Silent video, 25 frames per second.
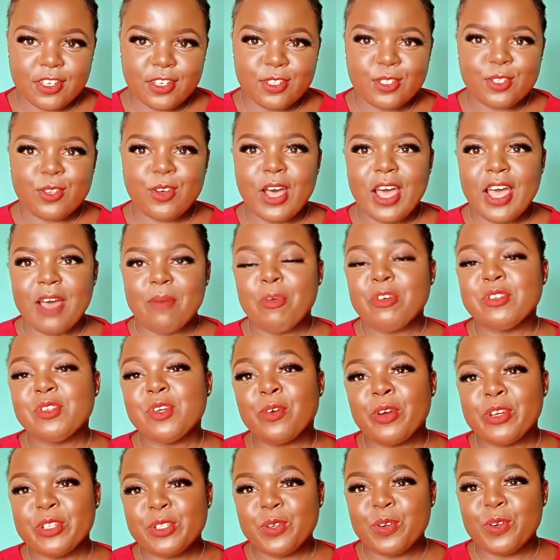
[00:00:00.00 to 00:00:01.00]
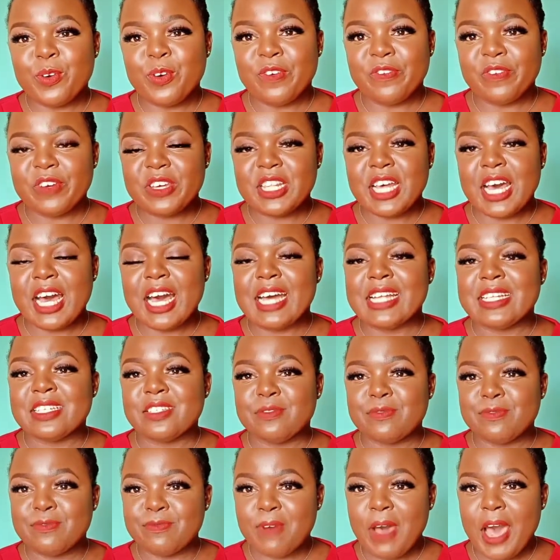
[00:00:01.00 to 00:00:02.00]
So I'm also going to go further and
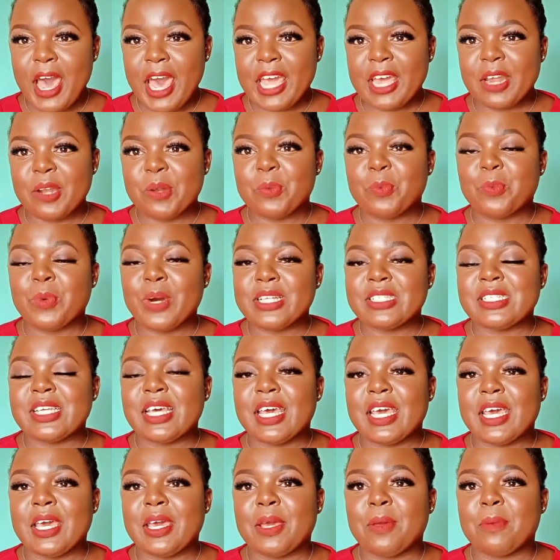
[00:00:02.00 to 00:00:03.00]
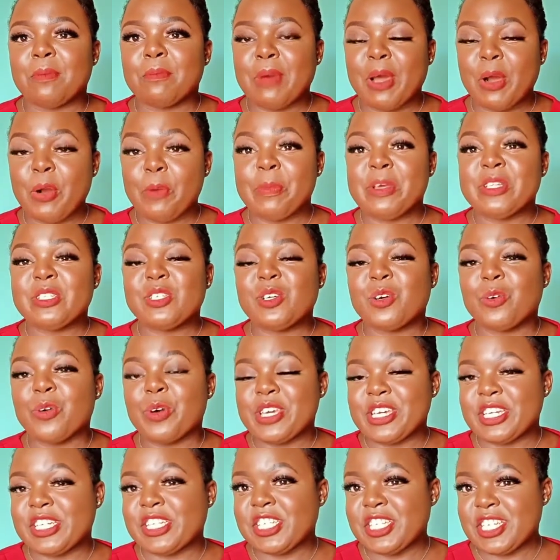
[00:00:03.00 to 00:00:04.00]
define what a
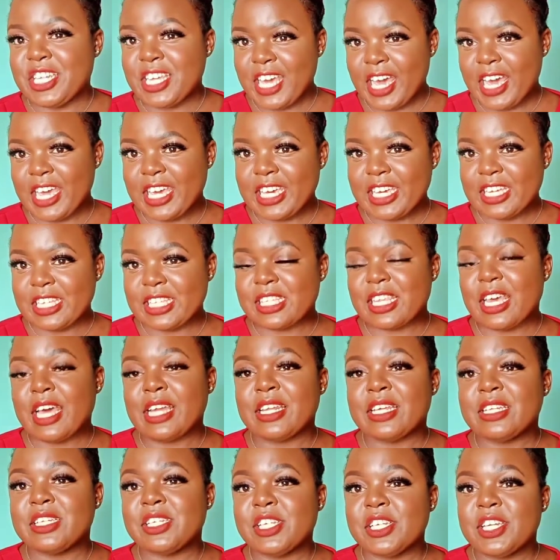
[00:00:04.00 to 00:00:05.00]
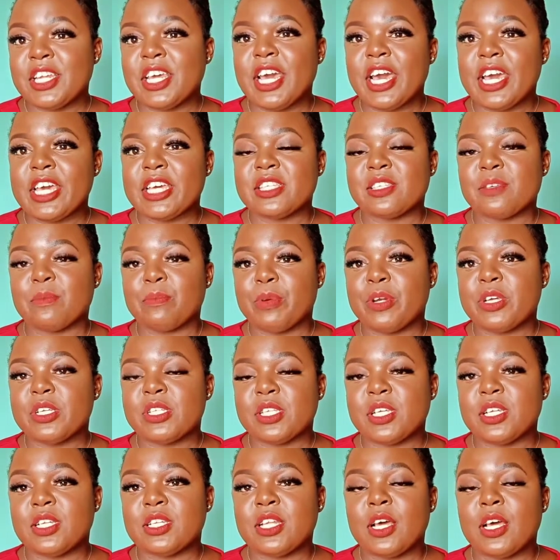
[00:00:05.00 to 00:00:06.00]
biomedical engineer is. An engineer is a
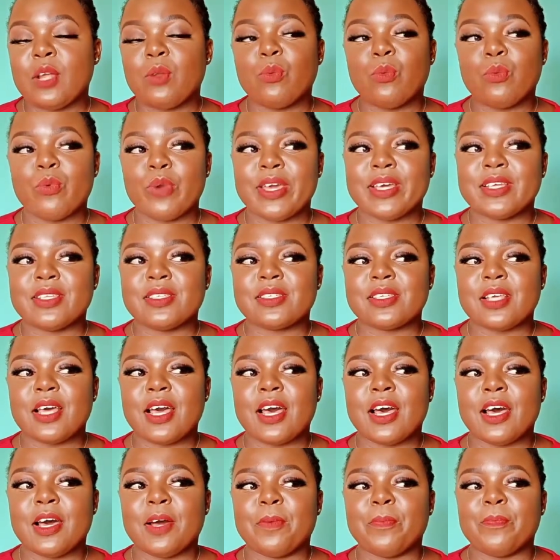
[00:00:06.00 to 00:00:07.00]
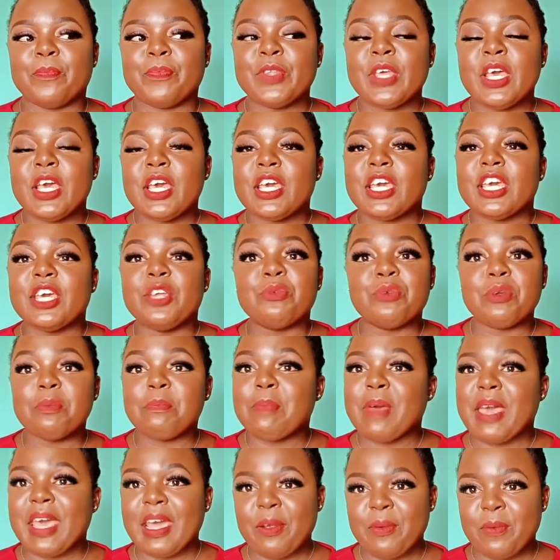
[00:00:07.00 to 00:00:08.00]
person that works in
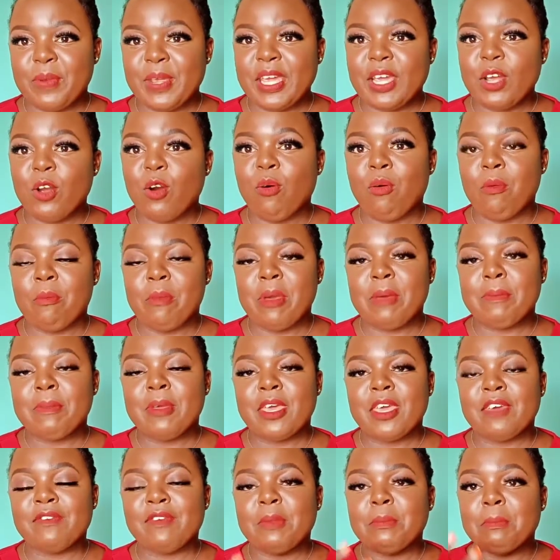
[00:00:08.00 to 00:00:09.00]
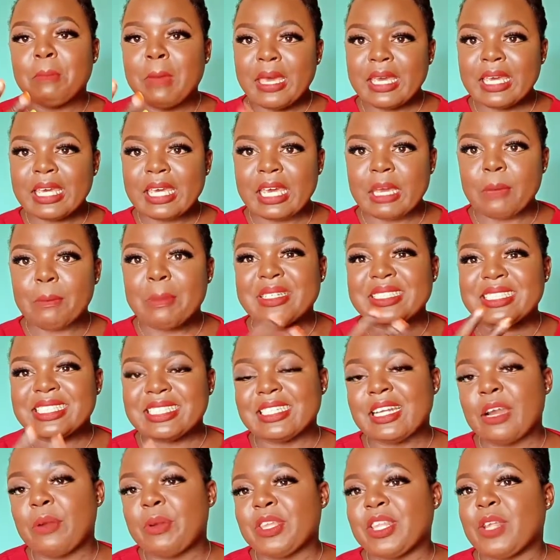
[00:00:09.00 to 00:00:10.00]
repairing or maybe even making
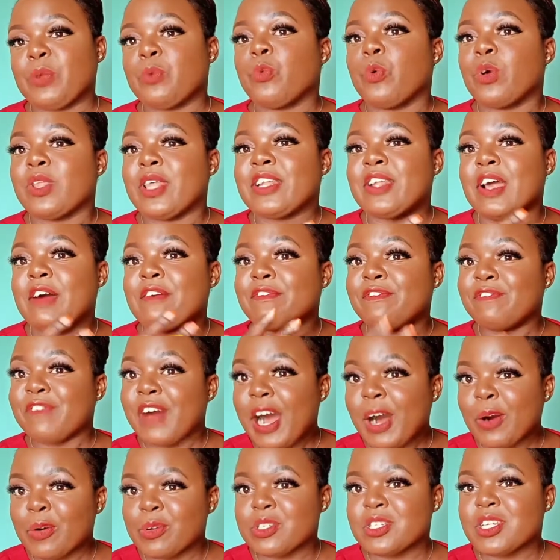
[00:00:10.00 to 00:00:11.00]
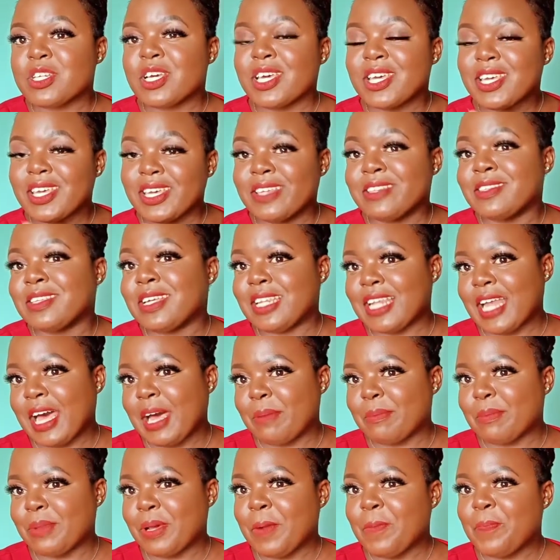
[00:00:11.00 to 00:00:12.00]
machinery that are found in the lab.